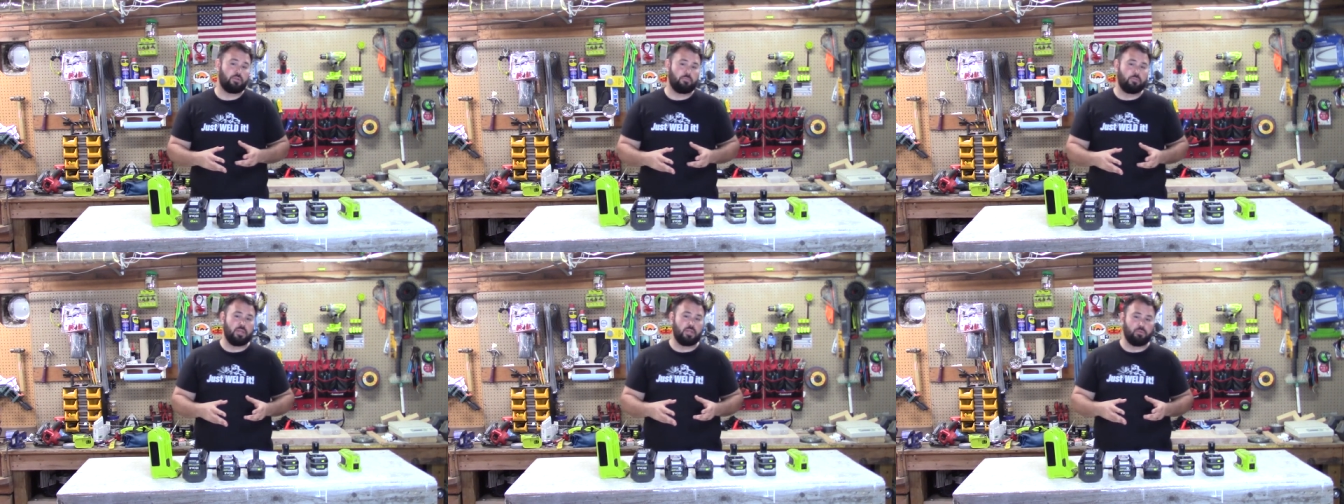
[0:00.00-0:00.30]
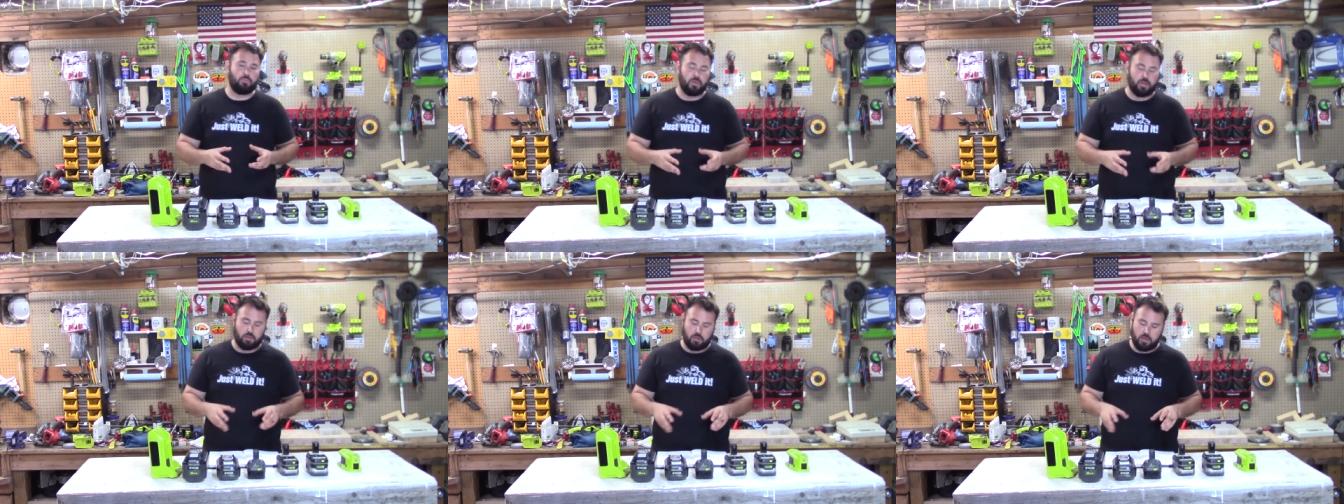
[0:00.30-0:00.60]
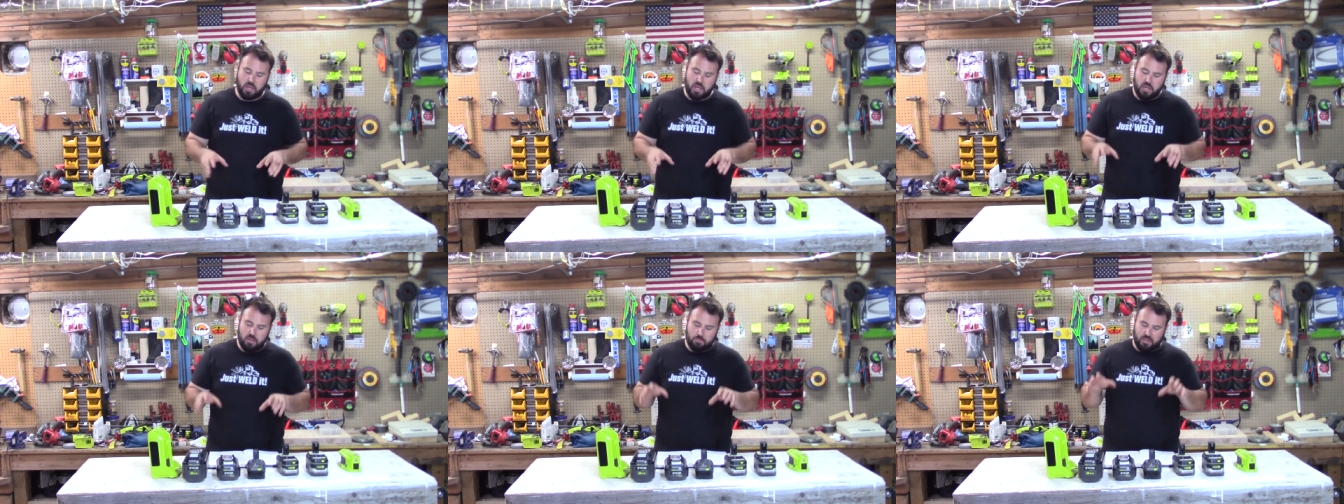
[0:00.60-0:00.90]
to be the
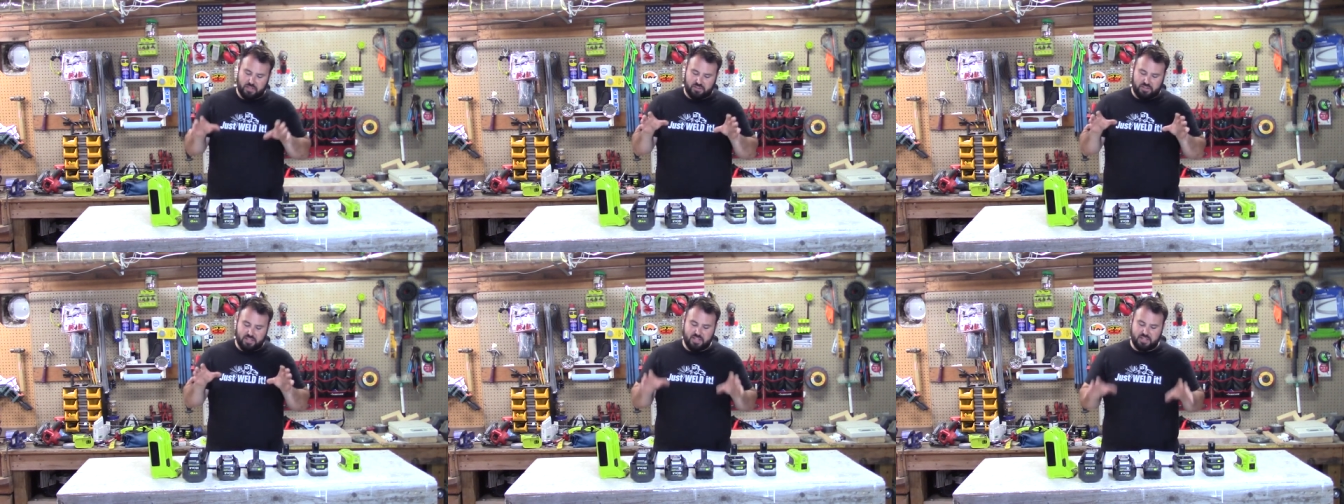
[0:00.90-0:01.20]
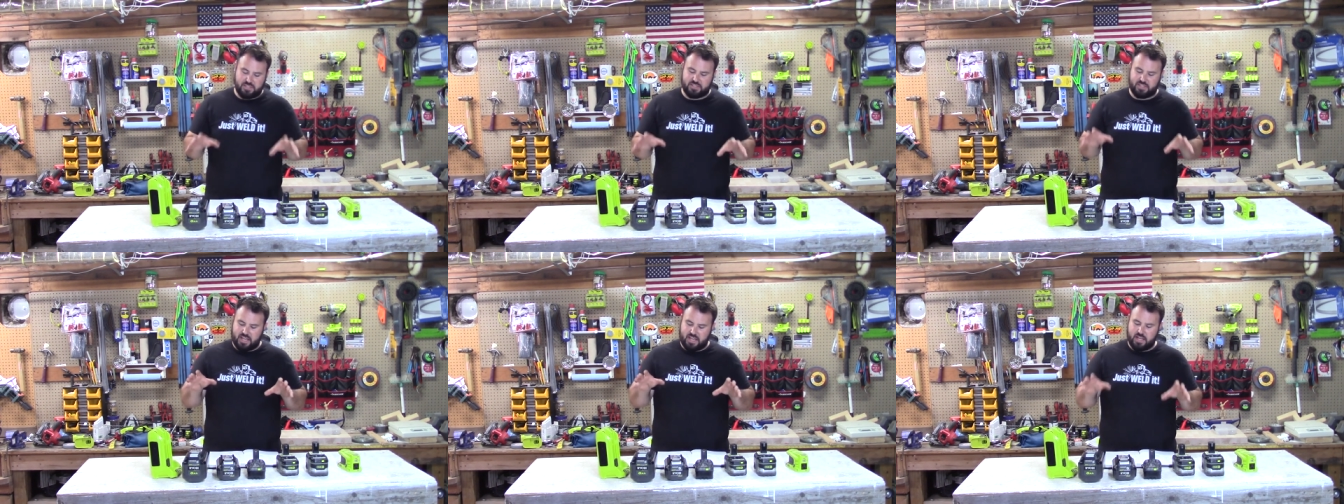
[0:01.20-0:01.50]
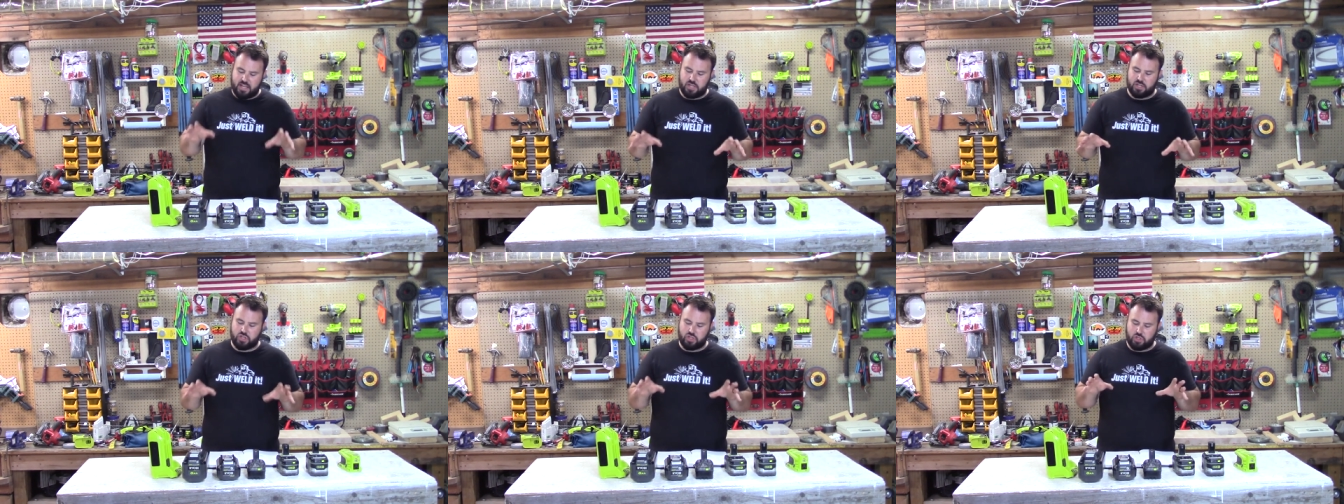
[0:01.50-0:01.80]
winner, but this
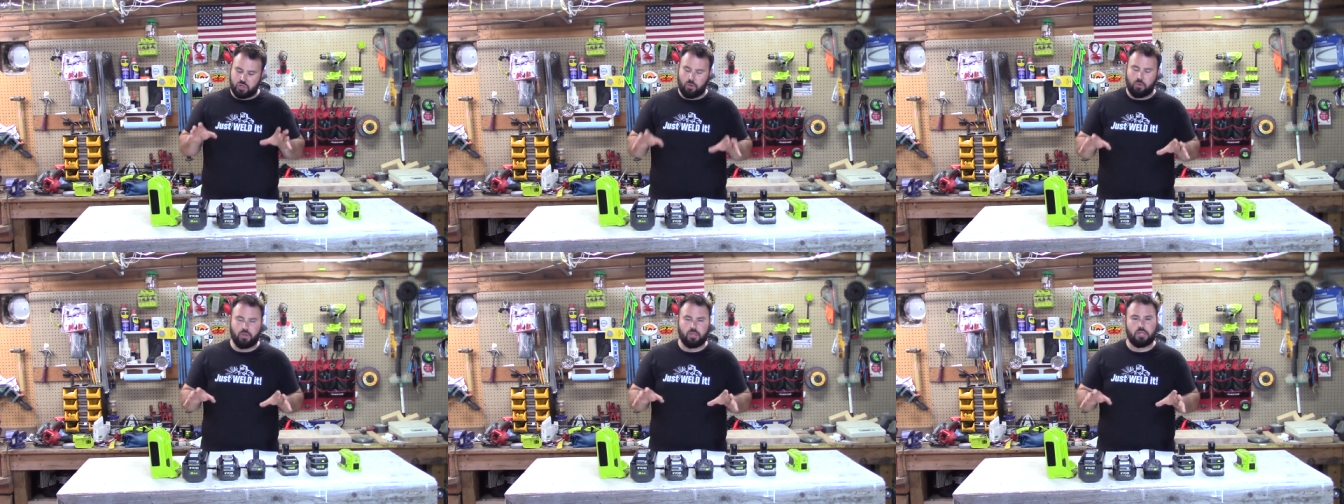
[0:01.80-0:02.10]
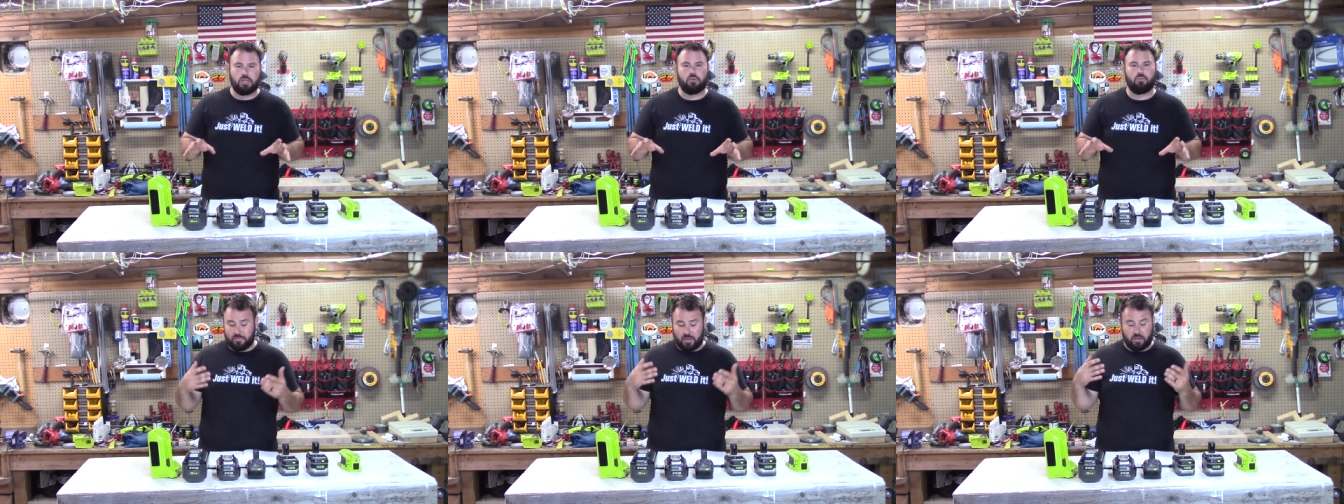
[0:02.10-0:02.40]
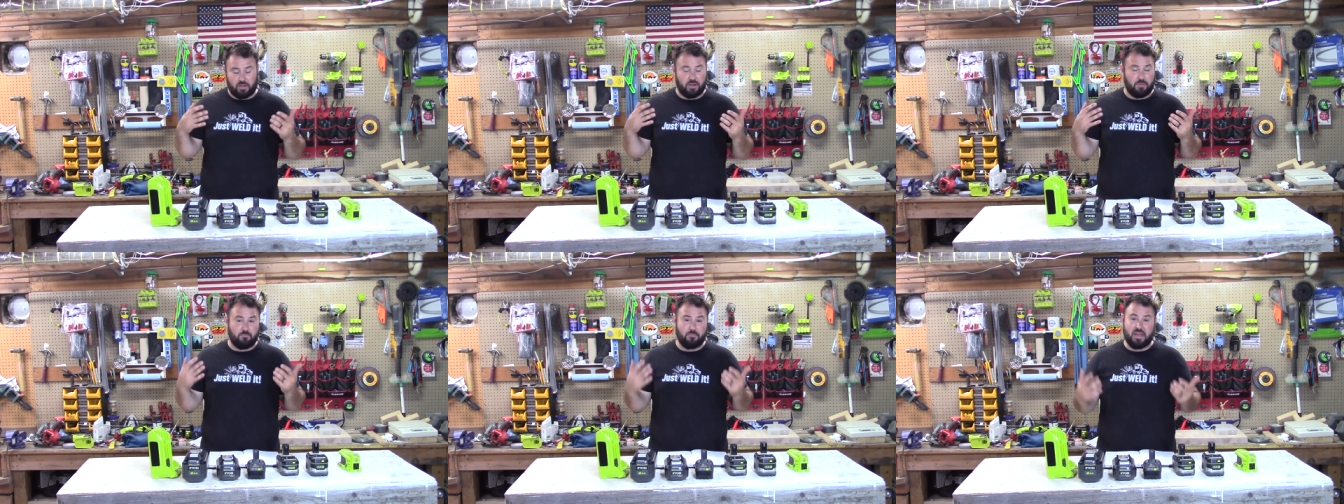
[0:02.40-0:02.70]
is showing you
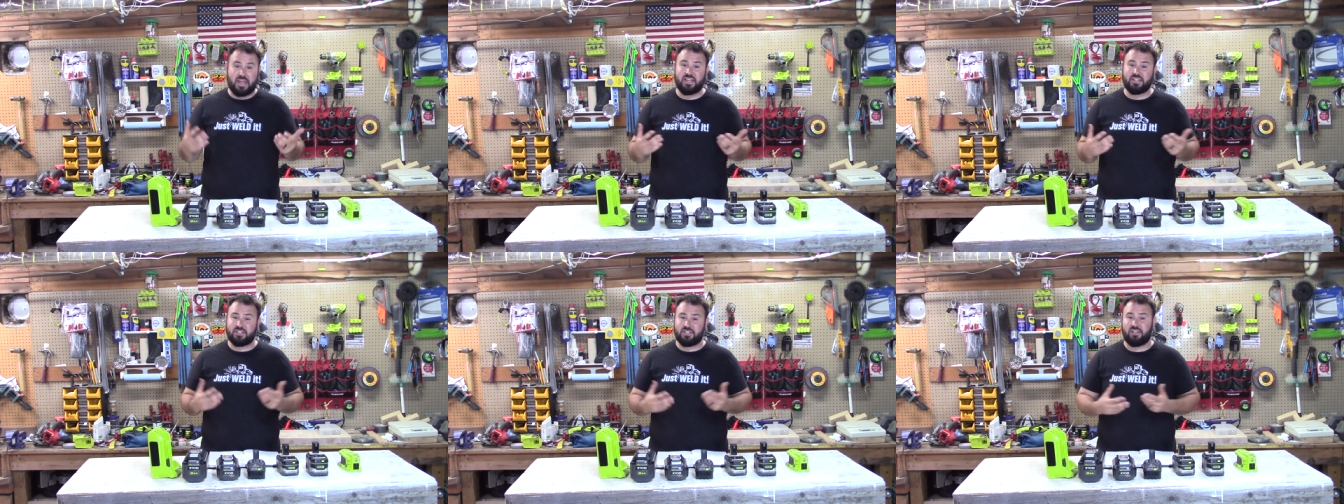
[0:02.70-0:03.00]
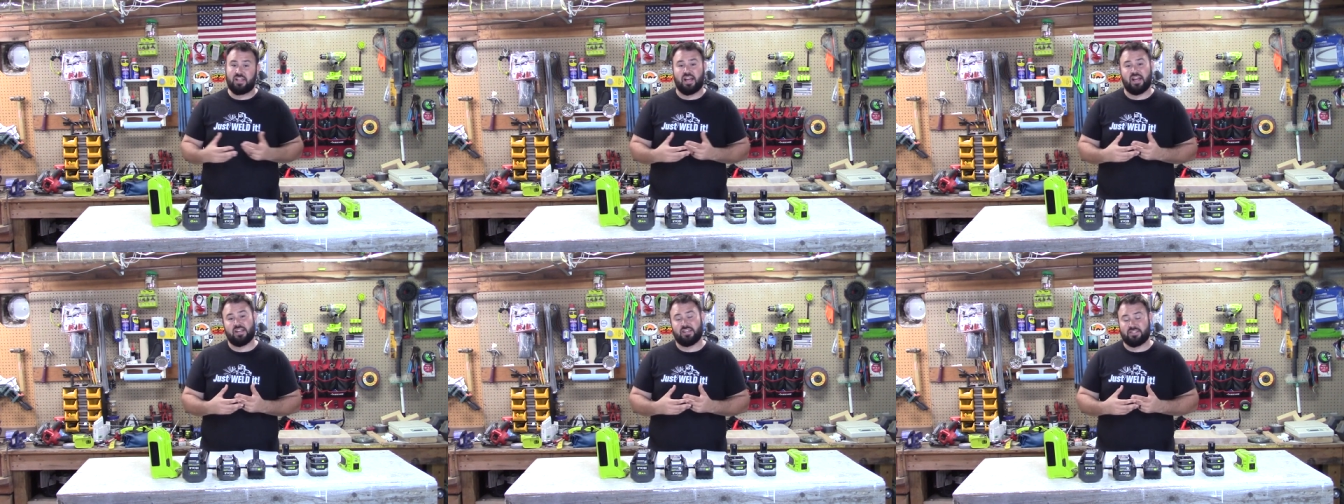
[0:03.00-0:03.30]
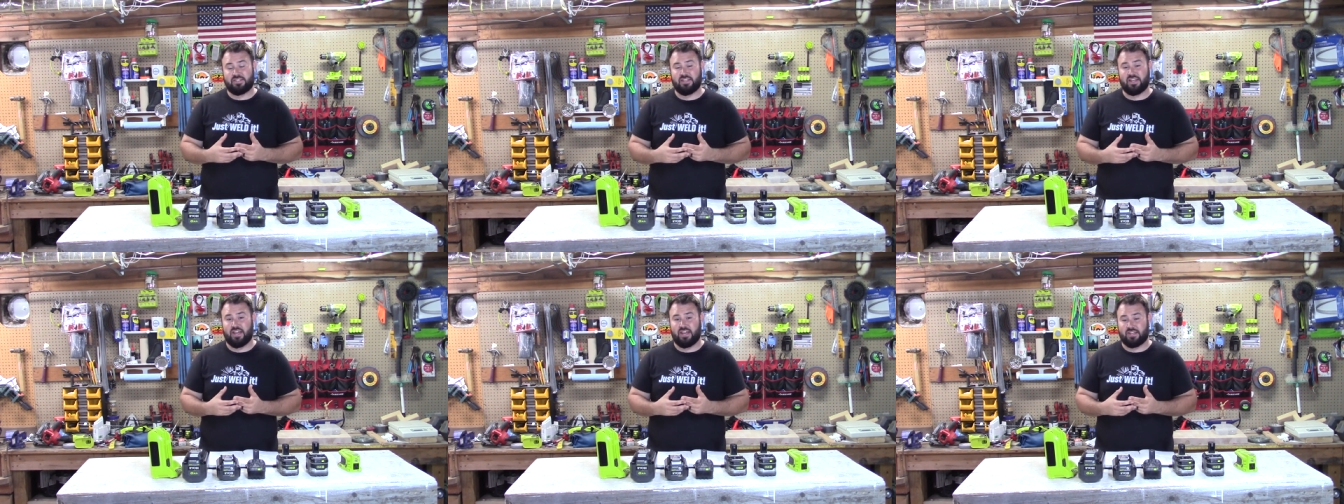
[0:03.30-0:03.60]
on a
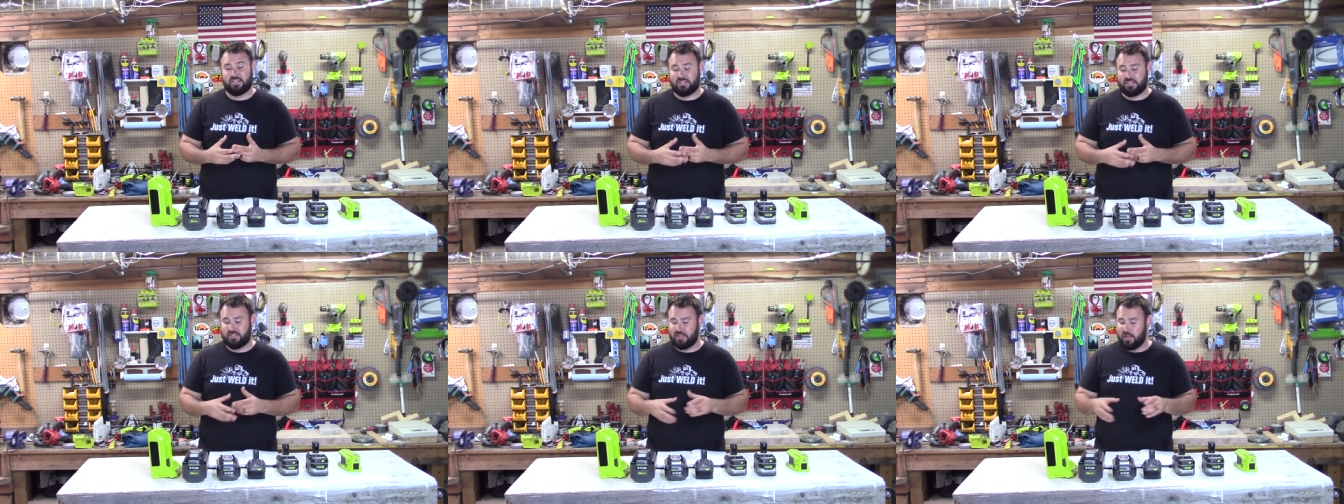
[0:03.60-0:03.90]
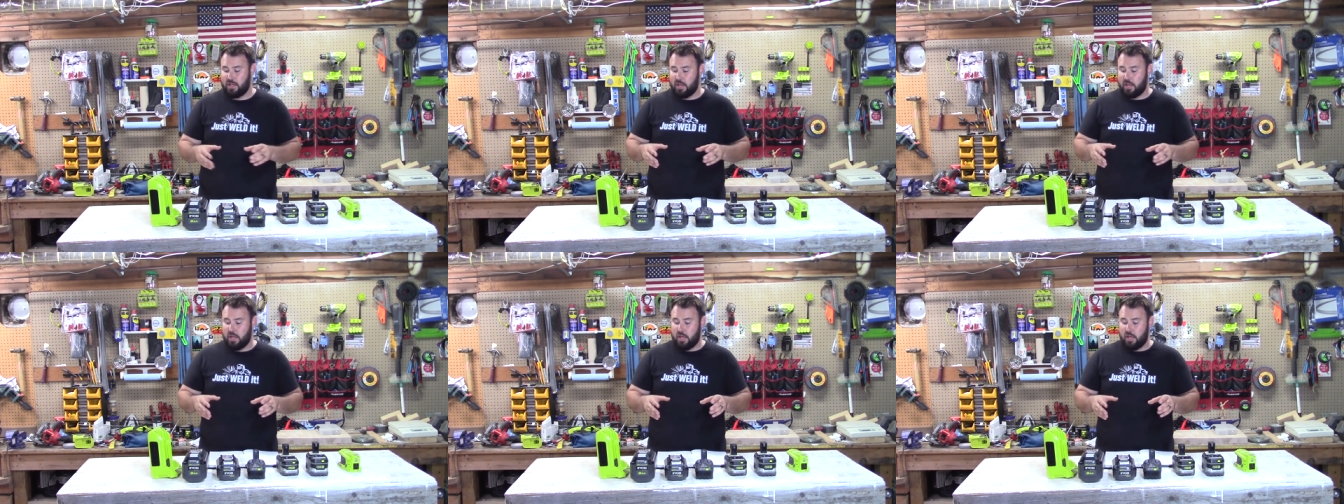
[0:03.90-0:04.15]
baseline test